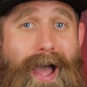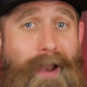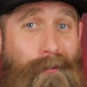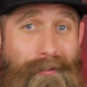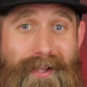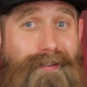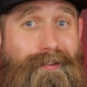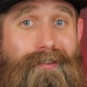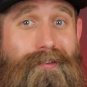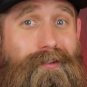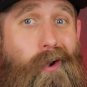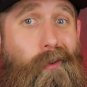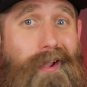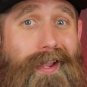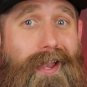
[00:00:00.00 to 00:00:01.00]
I don't think this is
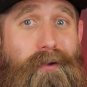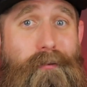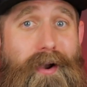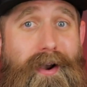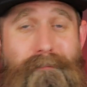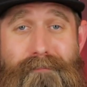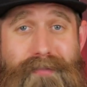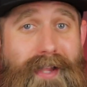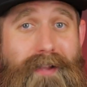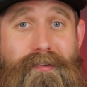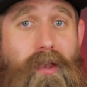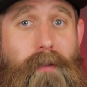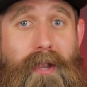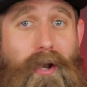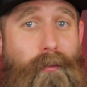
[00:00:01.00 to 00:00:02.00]
going anywhere. I think it's
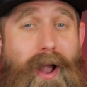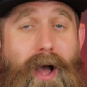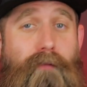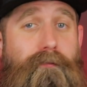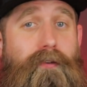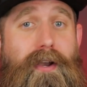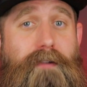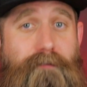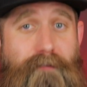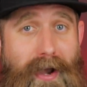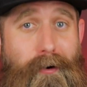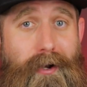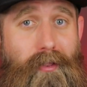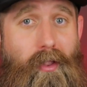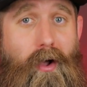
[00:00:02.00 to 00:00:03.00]
going to be around for a
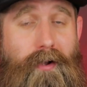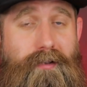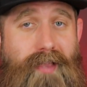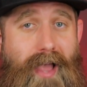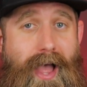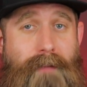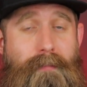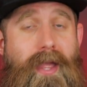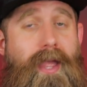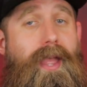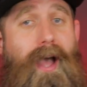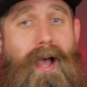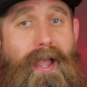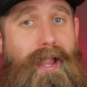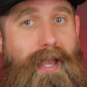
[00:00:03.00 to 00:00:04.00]
very long time.
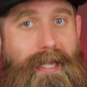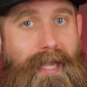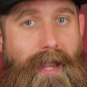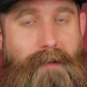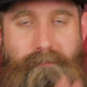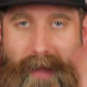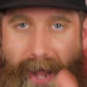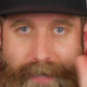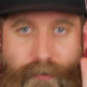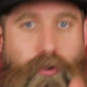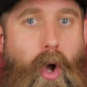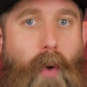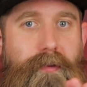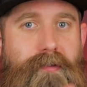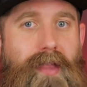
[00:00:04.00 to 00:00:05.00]
Uh, and again, I
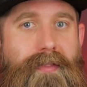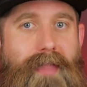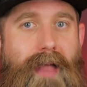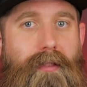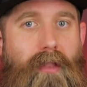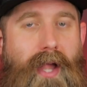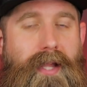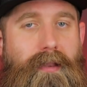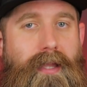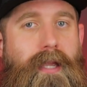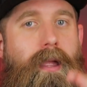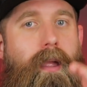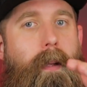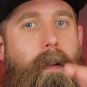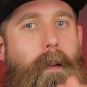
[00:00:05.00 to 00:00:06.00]
don't say that
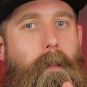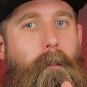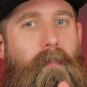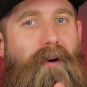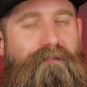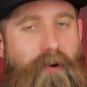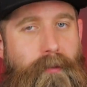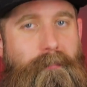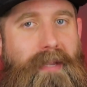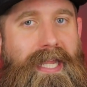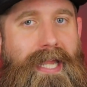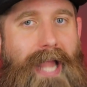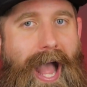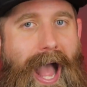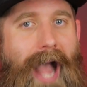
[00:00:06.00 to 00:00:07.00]
lightly, but for
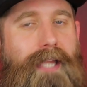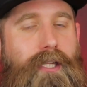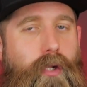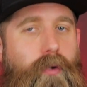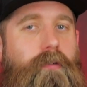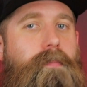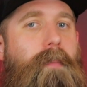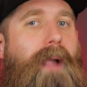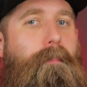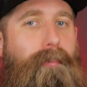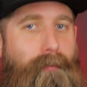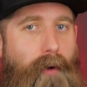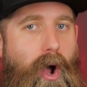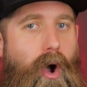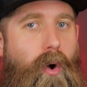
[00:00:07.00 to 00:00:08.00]
me, I used my
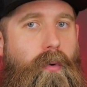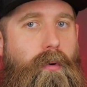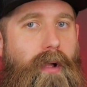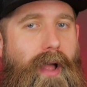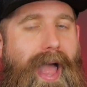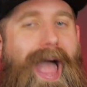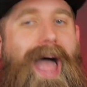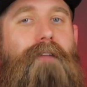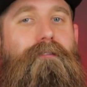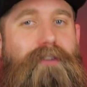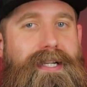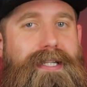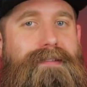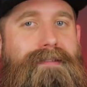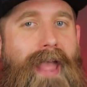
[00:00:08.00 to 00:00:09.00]
Pro
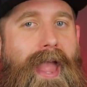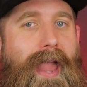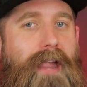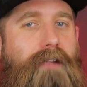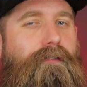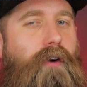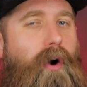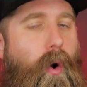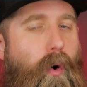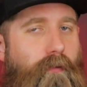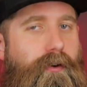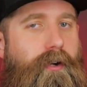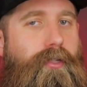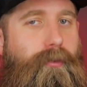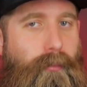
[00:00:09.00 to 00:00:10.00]
every day for
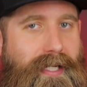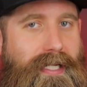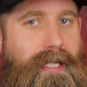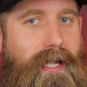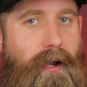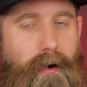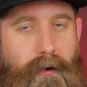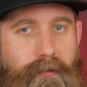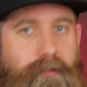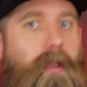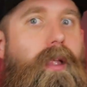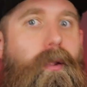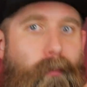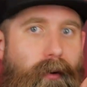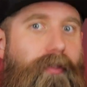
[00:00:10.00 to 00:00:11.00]
over three years
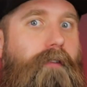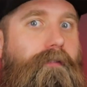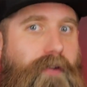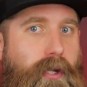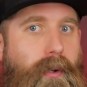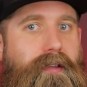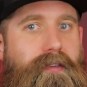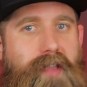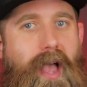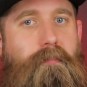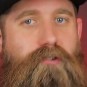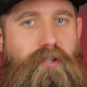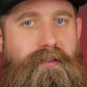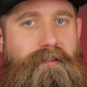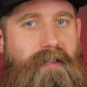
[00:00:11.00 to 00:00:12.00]
with a few
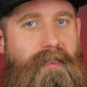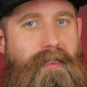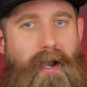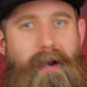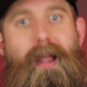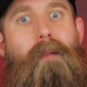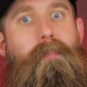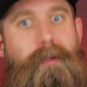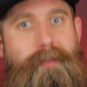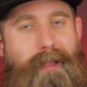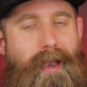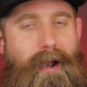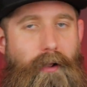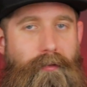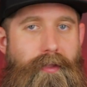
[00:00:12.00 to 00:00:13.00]
exceptions in there. Got to put
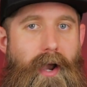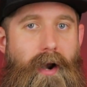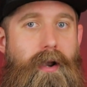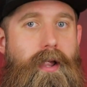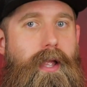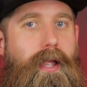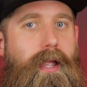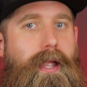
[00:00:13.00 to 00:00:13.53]
that out there.